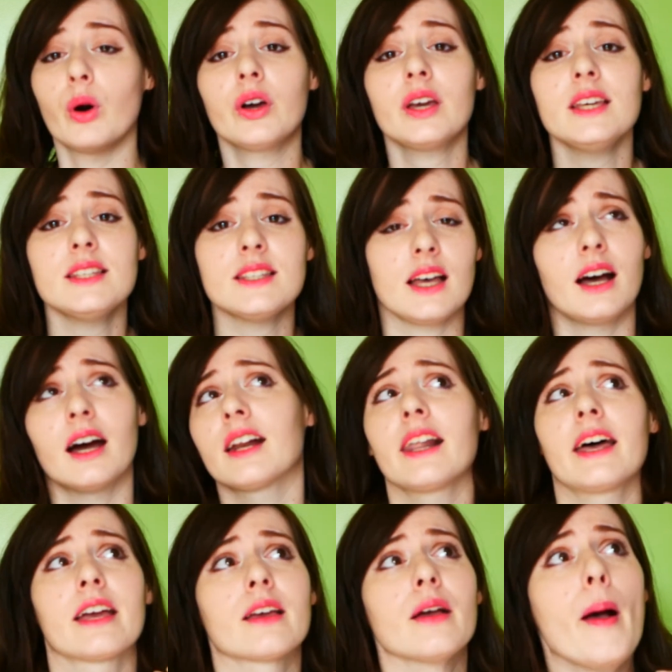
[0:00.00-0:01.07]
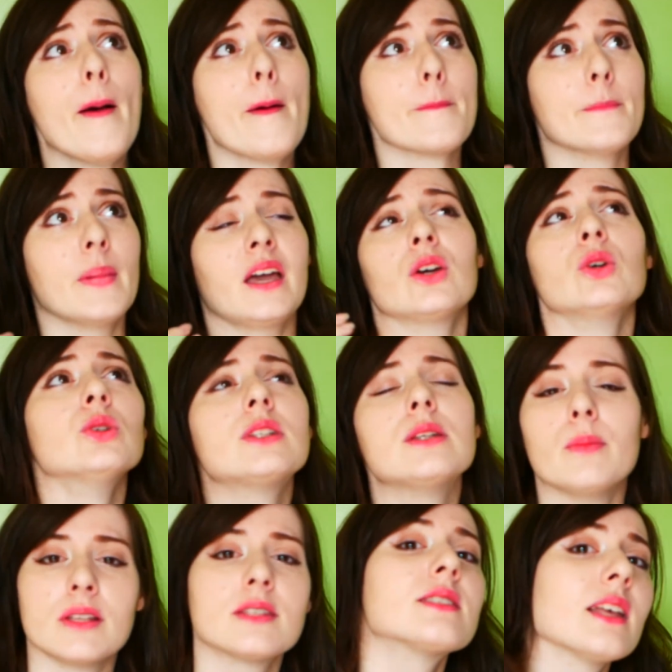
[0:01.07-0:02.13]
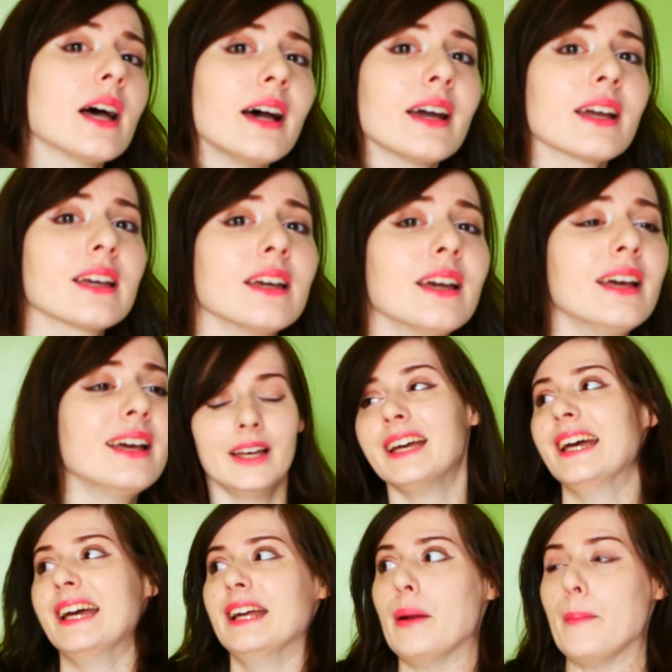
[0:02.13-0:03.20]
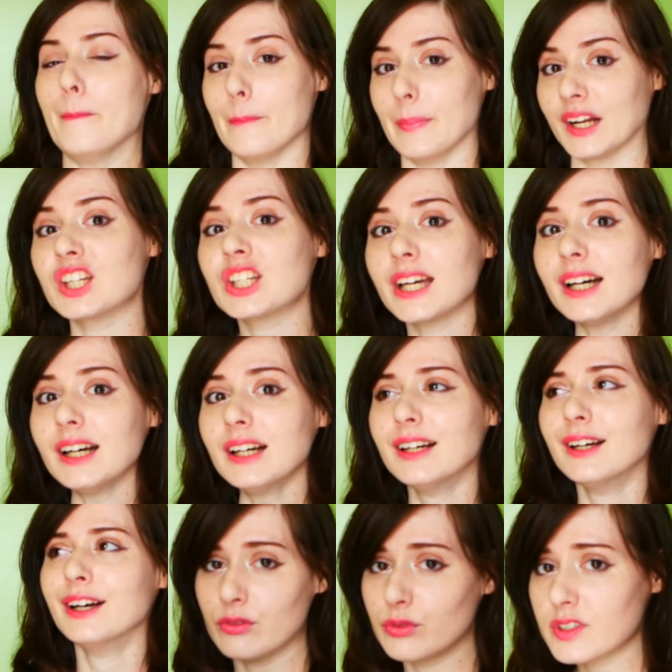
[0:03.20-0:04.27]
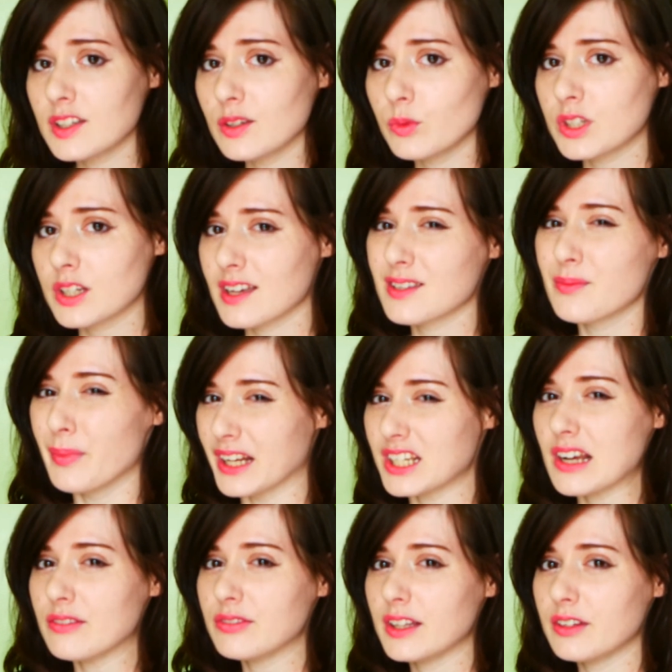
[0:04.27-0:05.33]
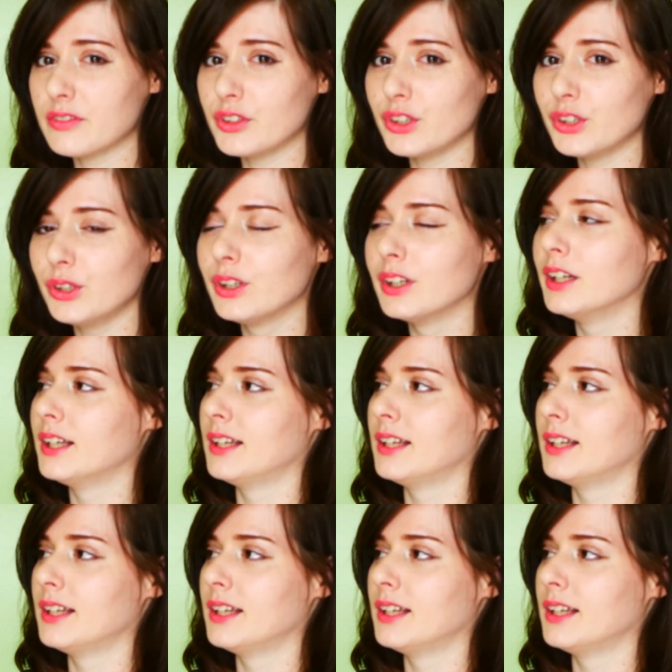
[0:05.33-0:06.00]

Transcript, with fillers: Pockys are like my ultimate snack and matcha, everything which has a matcha flavor,